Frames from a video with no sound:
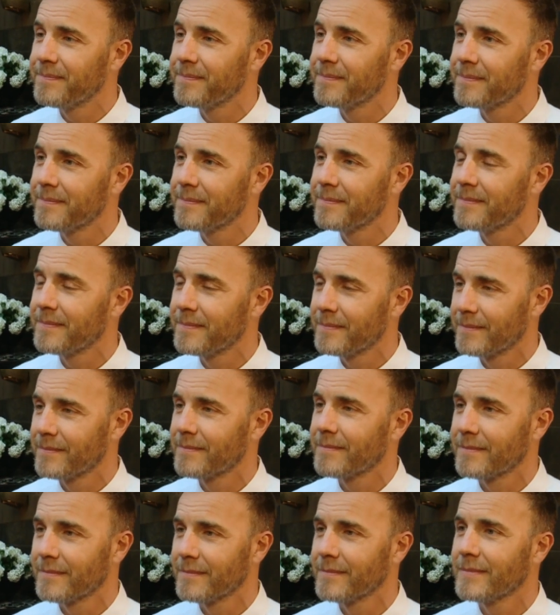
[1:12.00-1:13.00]
Oh, that's
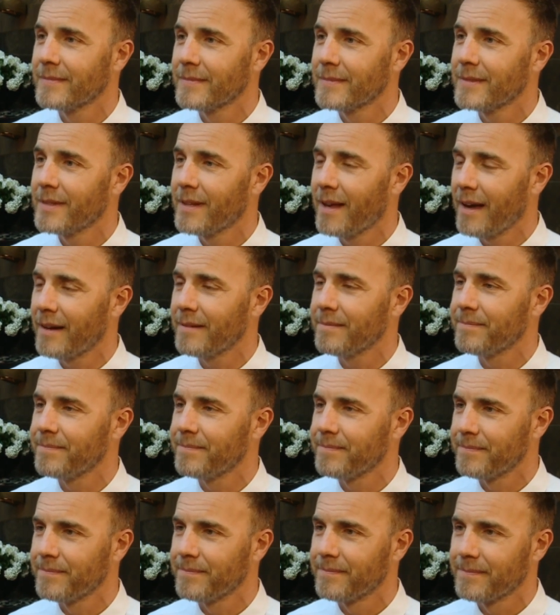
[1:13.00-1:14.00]
lovely. Yeah.
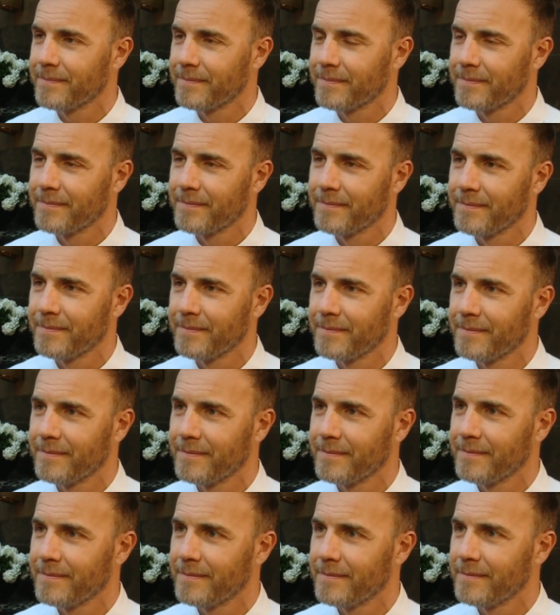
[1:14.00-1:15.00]
On a different note,
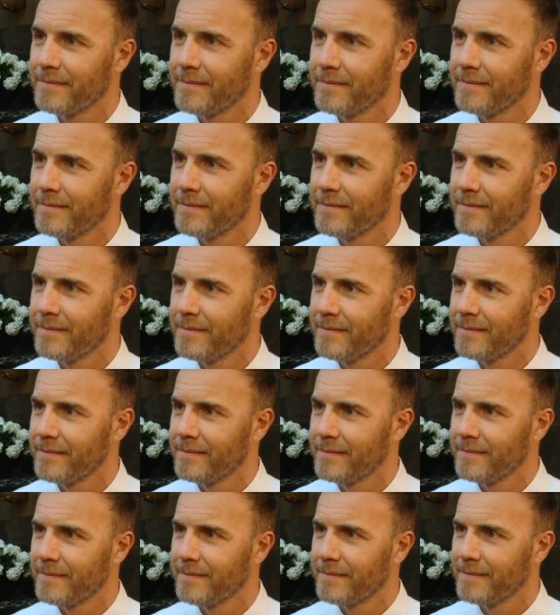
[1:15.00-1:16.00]
do you feel like there's room
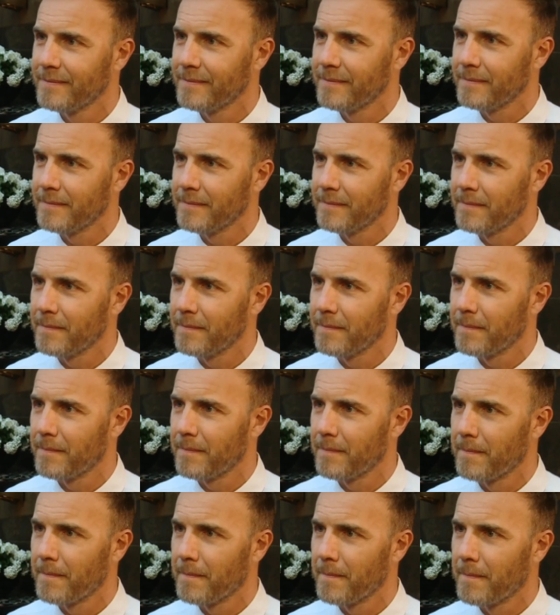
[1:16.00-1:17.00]
for more twerking
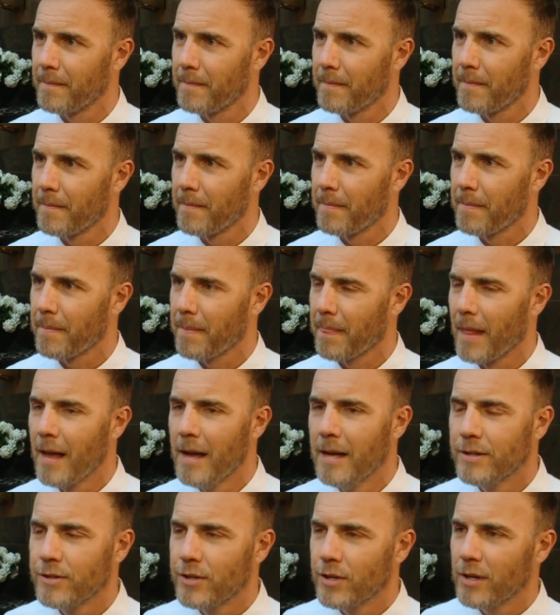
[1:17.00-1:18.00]
in the X Factor?
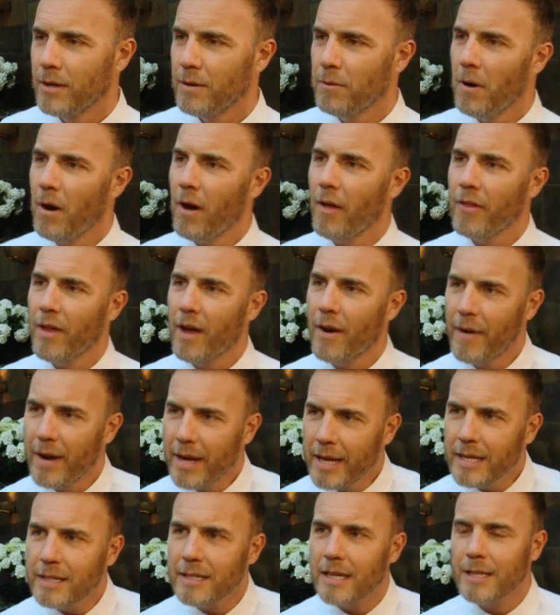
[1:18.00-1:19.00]
Do you know what? There
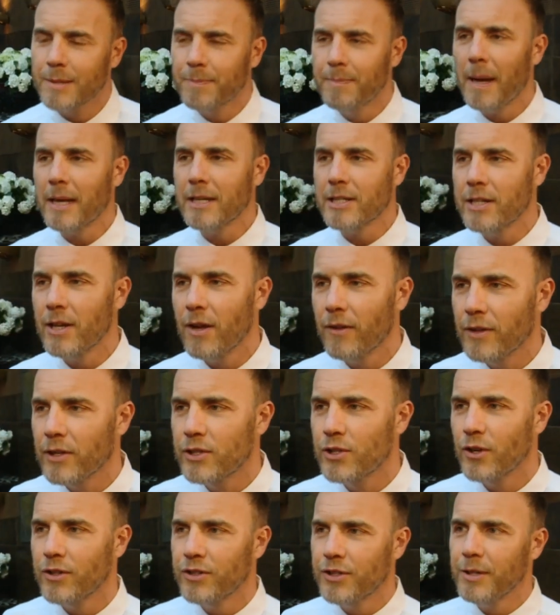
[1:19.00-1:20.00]
is, especially on the
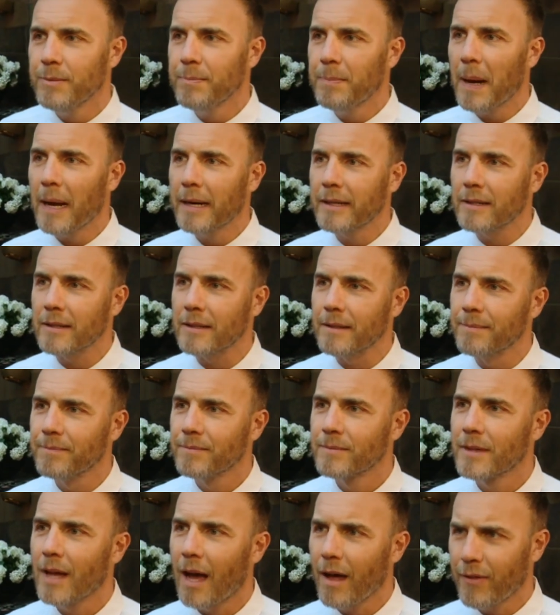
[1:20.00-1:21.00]
judging panel.
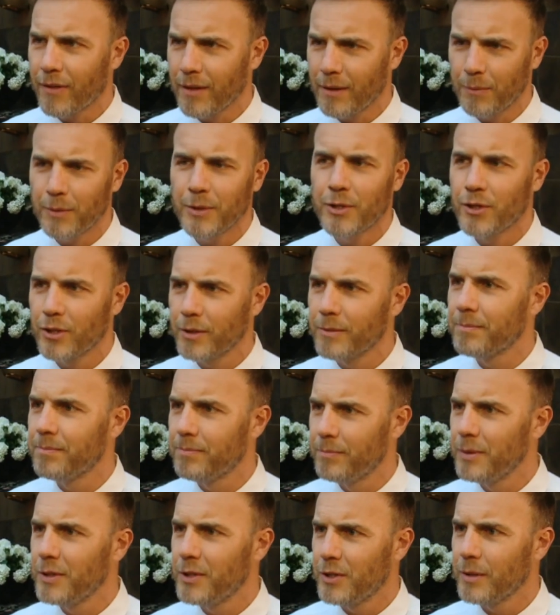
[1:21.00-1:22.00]
I think we should
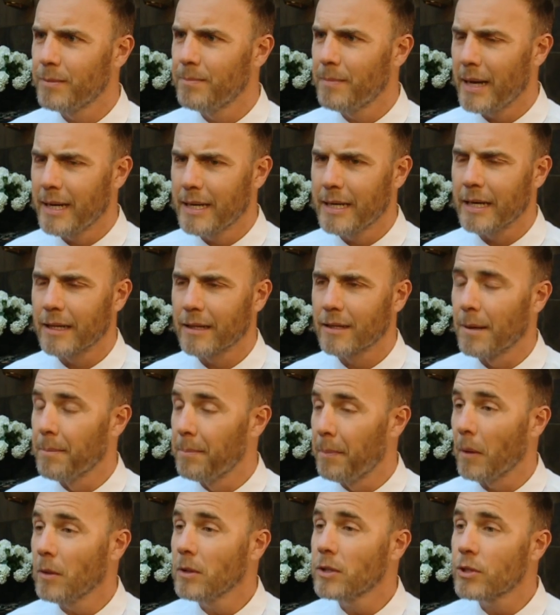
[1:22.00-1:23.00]
we should make it
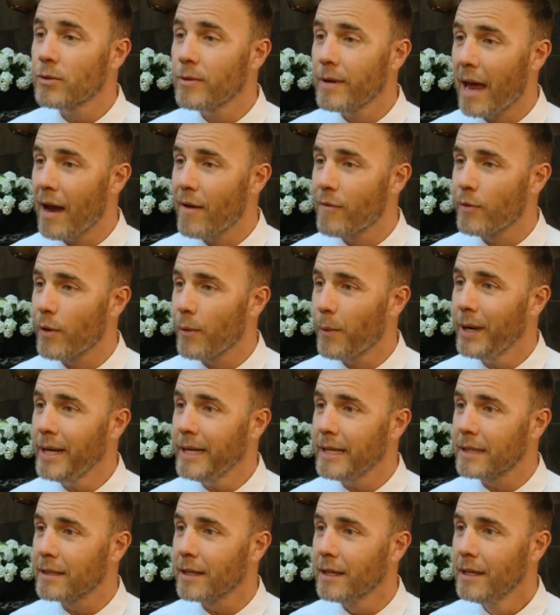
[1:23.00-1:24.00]
compulsory every
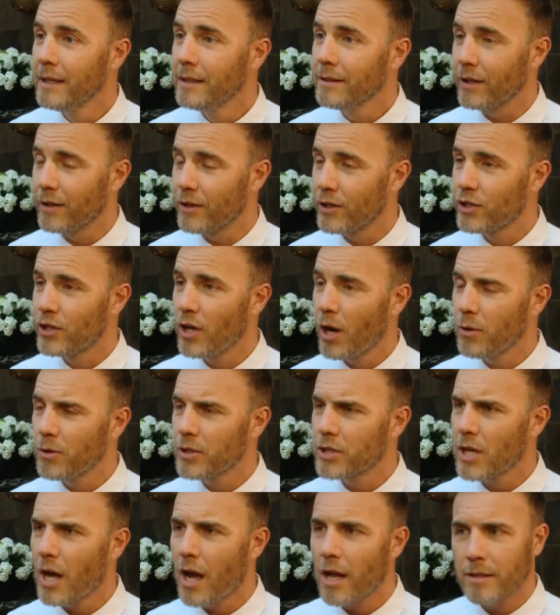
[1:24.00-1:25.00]
week. But the show
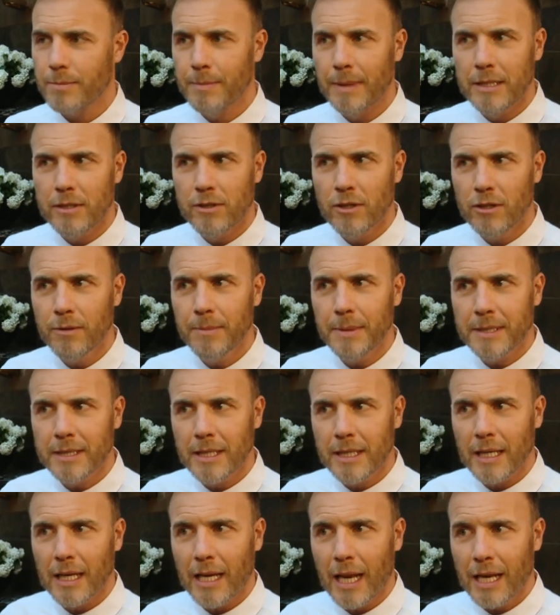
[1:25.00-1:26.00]
starts. I mean, Dermot
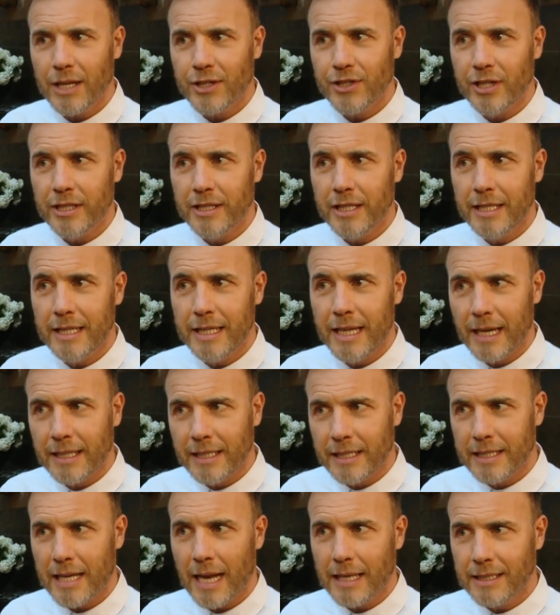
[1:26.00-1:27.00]
did it last year, didn't he? He
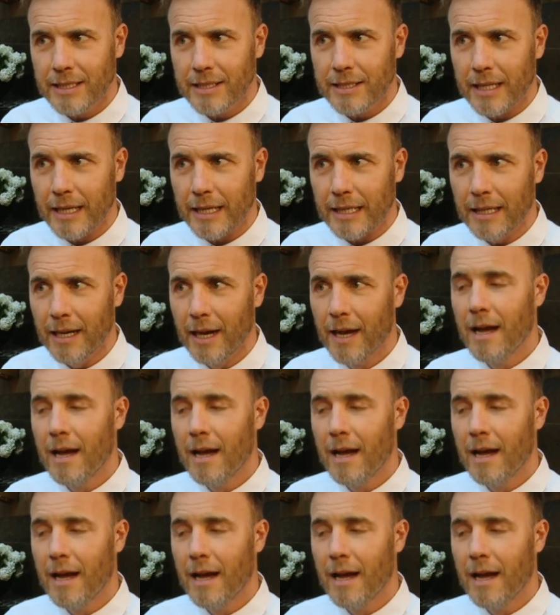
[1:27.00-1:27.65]
had a dance thing.